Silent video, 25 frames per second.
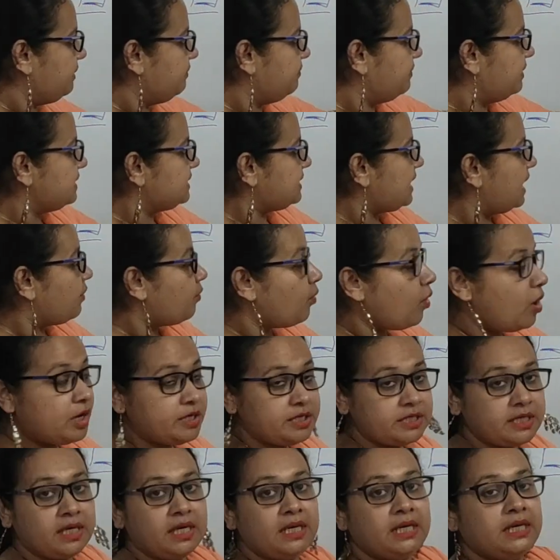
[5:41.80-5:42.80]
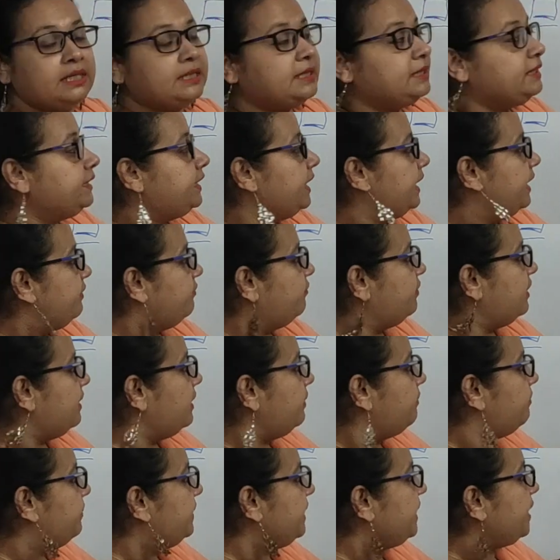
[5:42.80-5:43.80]
numbers are what? They
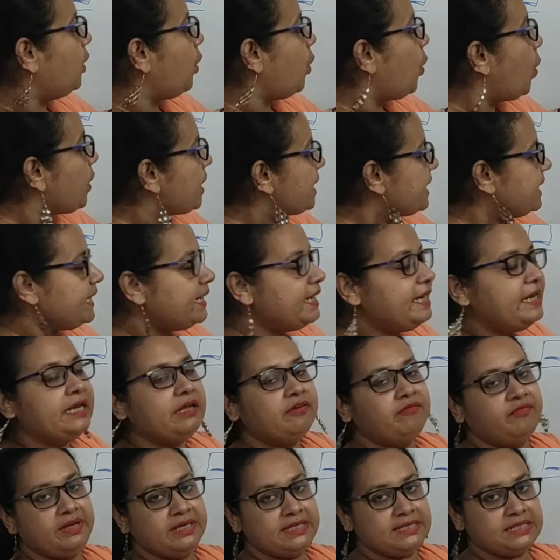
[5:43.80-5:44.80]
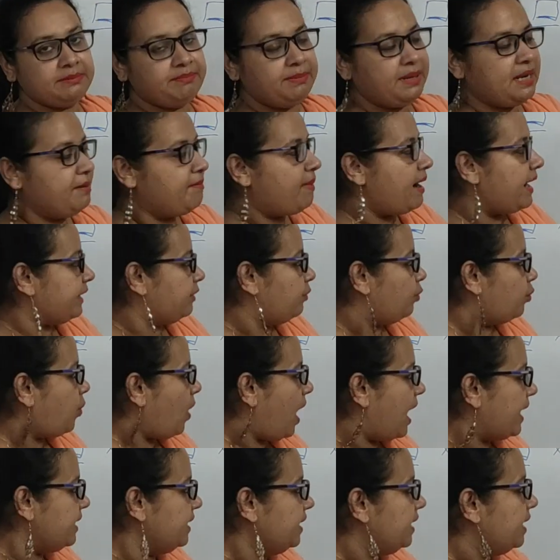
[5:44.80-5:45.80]
will be only divisible by
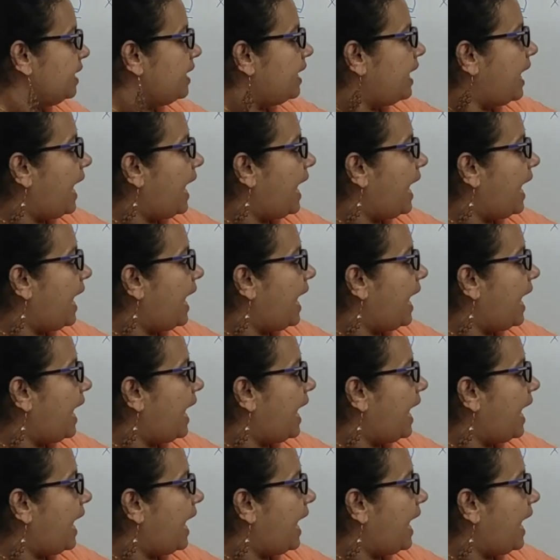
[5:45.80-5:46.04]
1